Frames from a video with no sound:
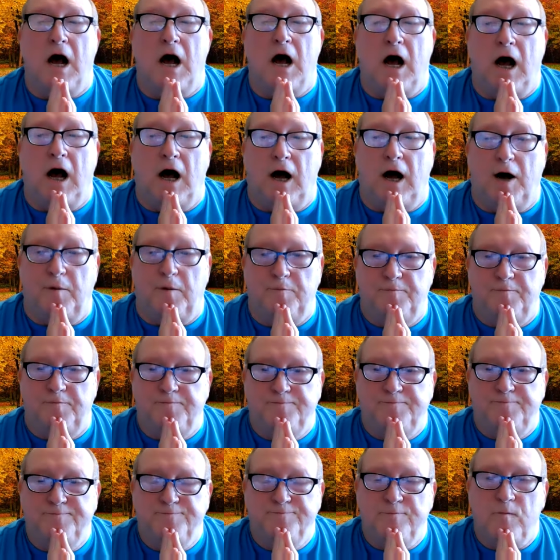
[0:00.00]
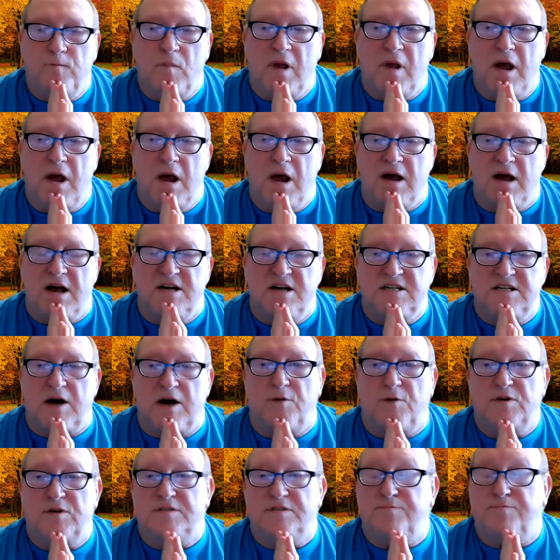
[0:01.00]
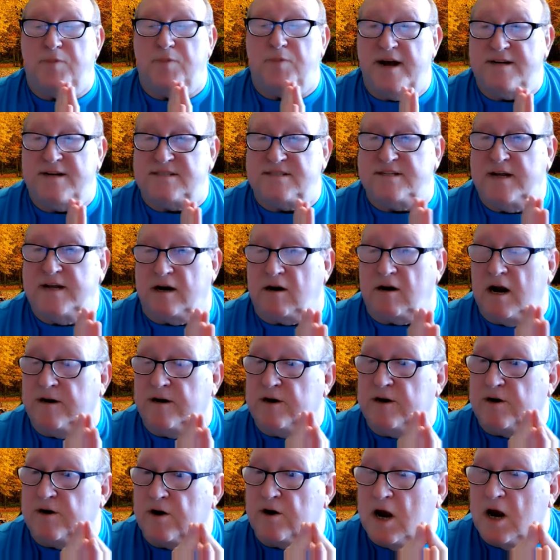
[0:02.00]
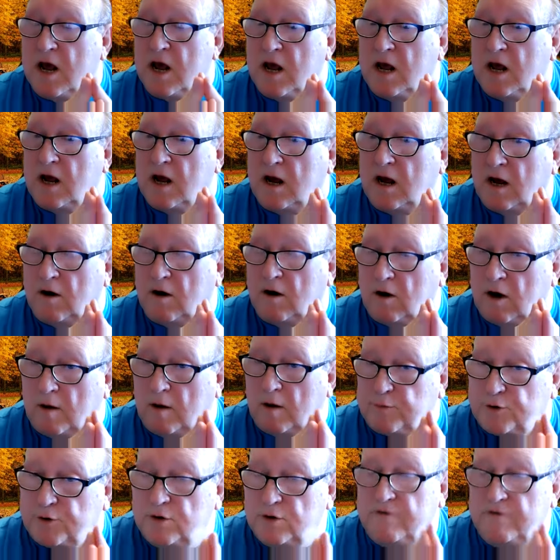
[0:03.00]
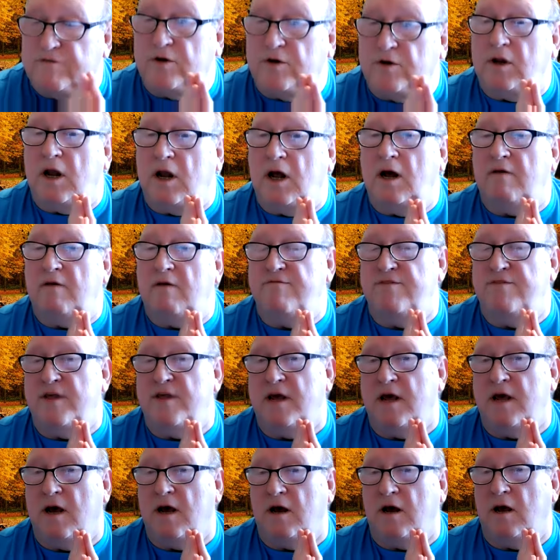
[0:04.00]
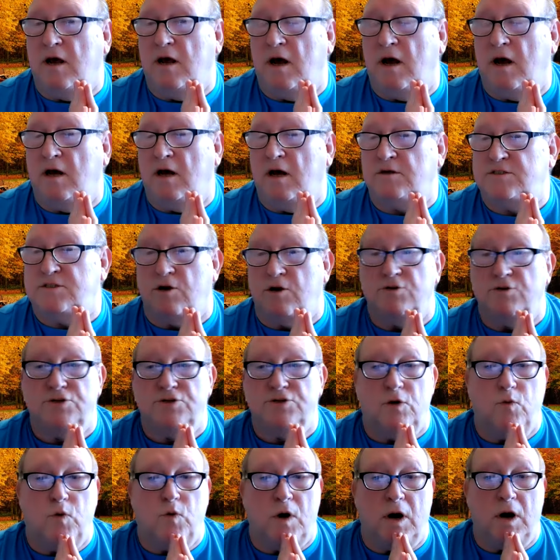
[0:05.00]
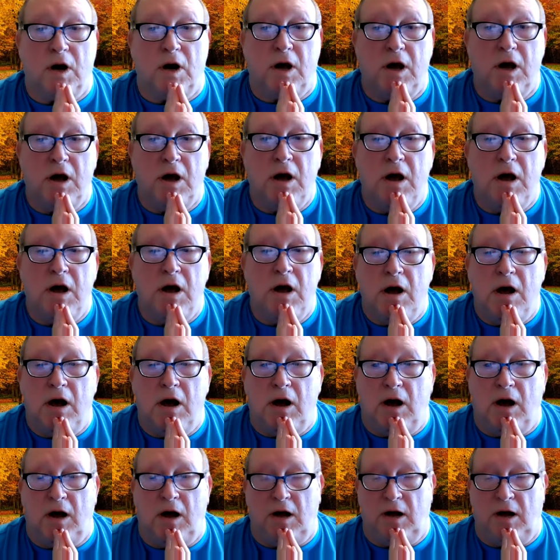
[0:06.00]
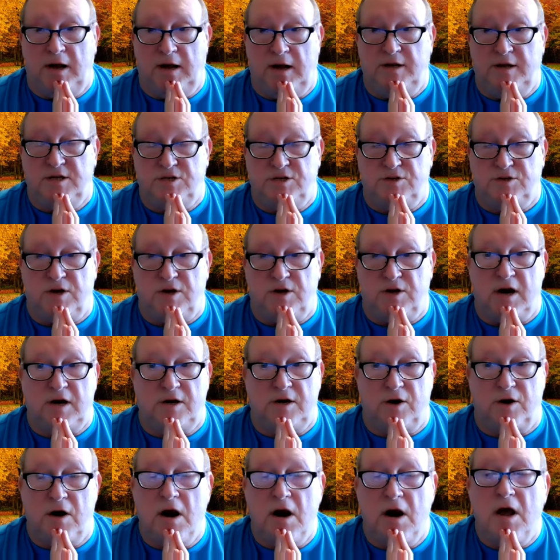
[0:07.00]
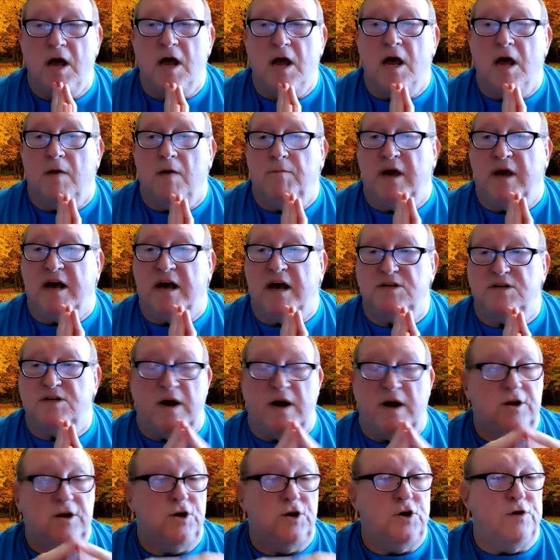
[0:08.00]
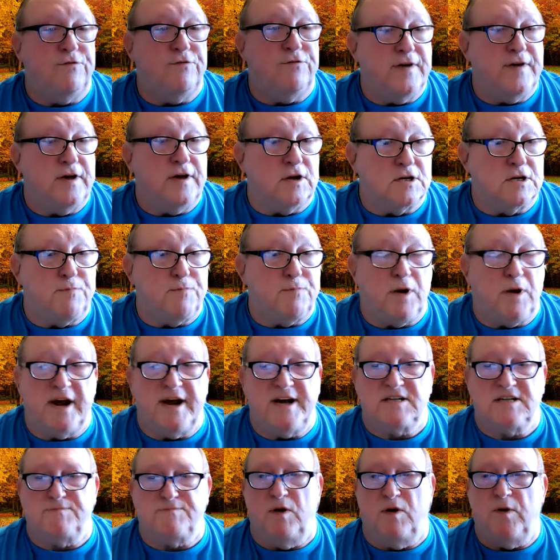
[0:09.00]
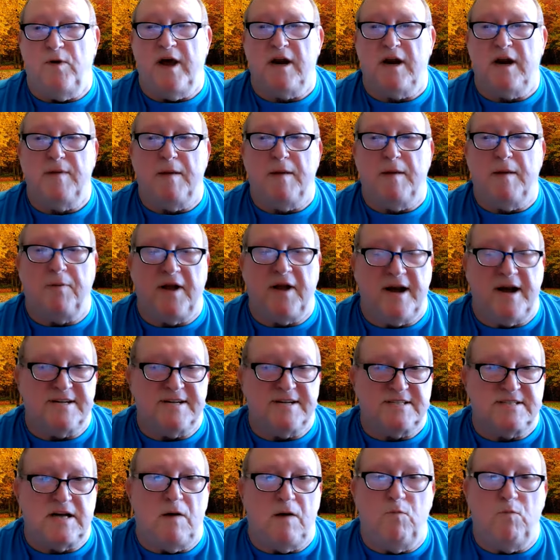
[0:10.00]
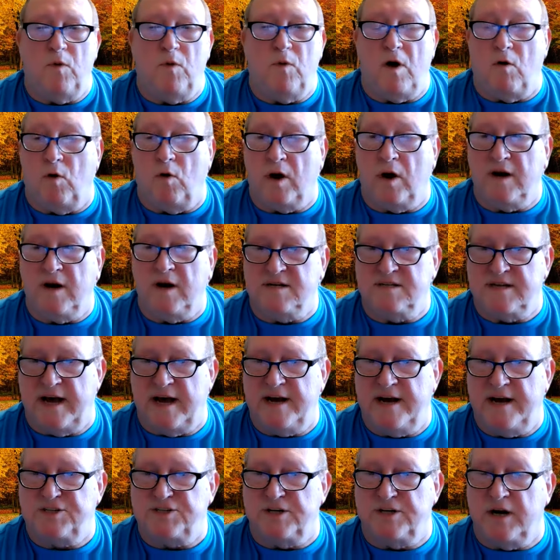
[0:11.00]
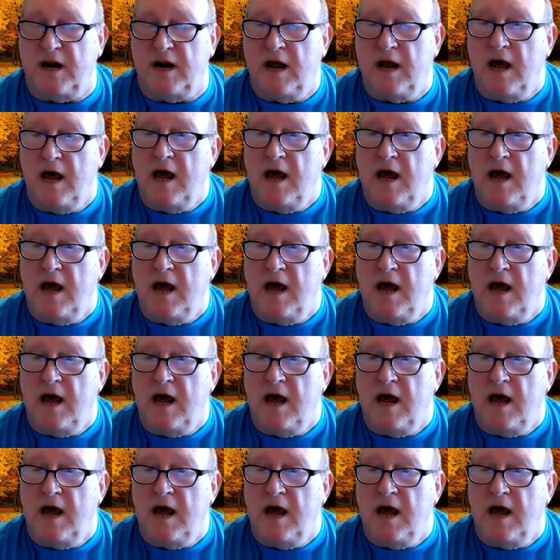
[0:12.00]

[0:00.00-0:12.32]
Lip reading: Because I was placed there under approval of the social work instructor, because we had to do field placement. We had to be placed some organization.